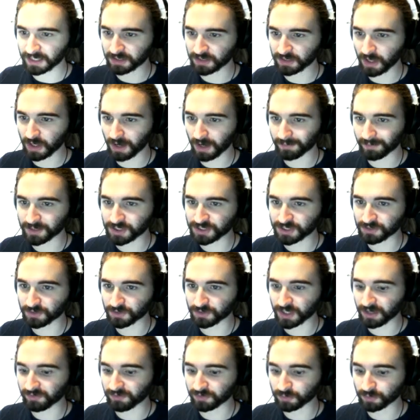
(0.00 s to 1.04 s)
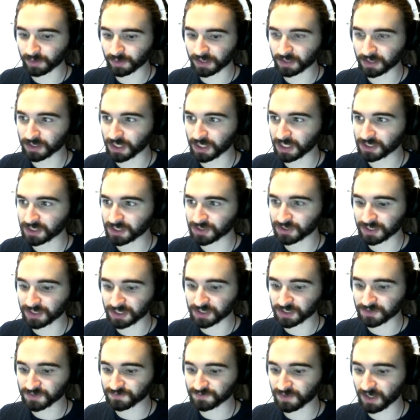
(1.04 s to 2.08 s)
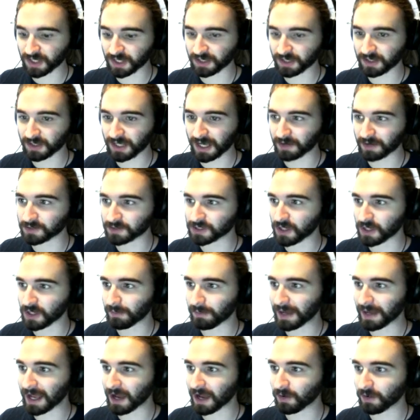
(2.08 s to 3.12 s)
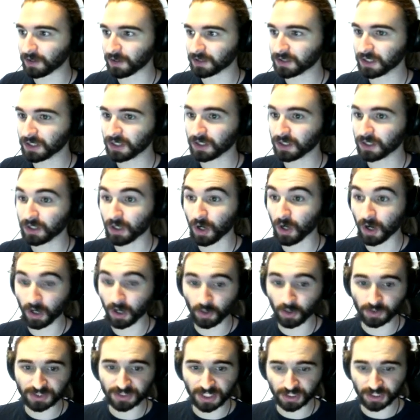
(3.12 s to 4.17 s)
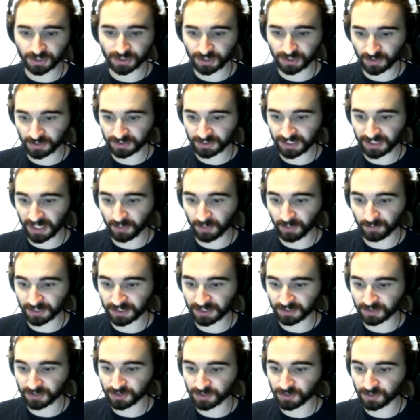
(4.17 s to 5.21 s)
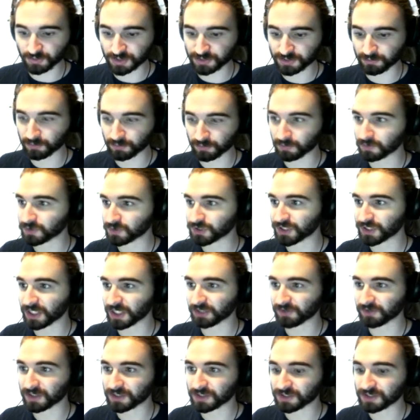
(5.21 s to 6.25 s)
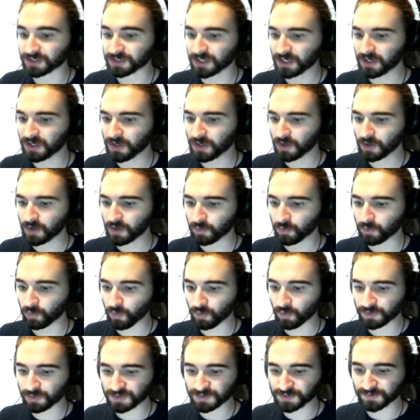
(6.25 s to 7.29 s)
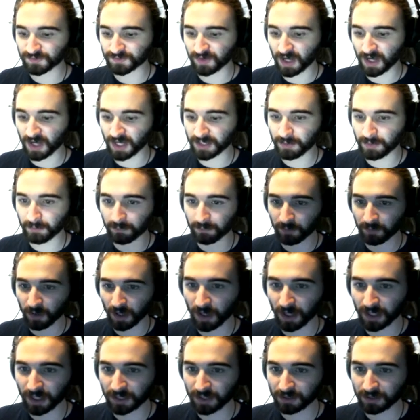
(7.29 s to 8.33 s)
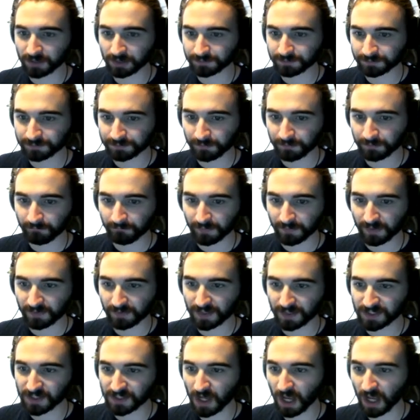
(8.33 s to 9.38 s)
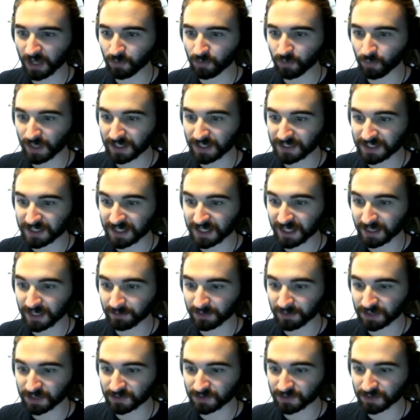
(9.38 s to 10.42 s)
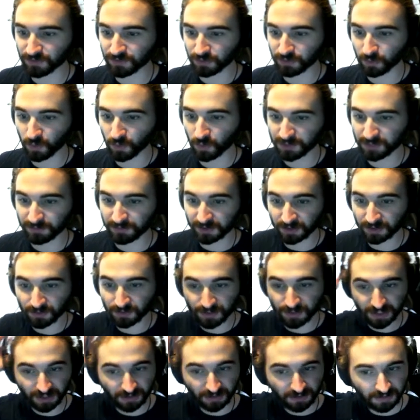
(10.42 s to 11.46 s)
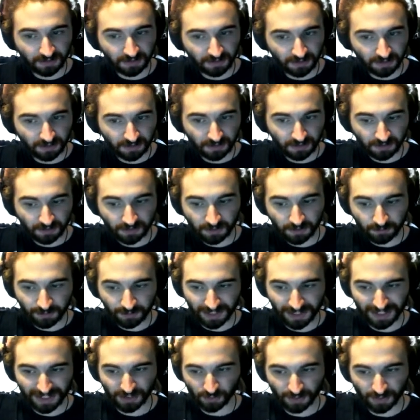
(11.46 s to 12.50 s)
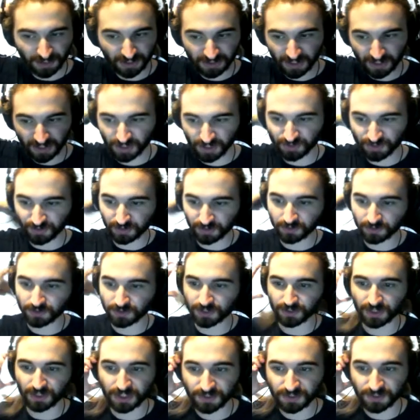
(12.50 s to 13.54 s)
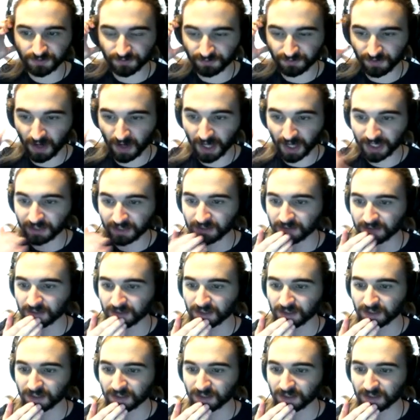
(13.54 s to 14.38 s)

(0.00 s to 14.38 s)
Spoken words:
Can garbage still get everywhere? Yes, that's fine. How is our power? Oh, it's actually going down. We need to do with some more generators. Water's fine, but there's high wind here, but it's also noise polluting. But that's all industrial, so that's fine.